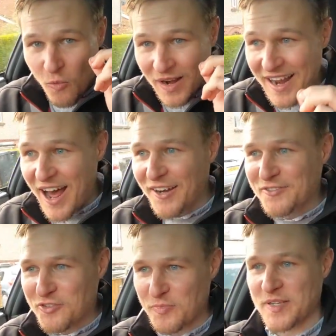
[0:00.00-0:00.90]

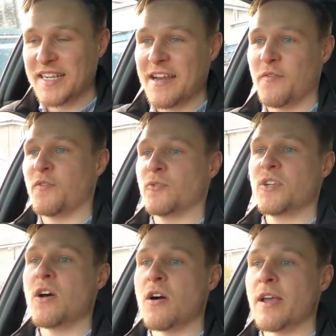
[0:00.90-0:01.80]
100% of your
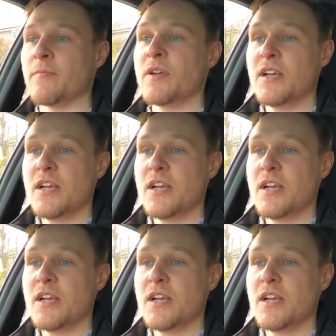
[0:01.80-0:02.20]
time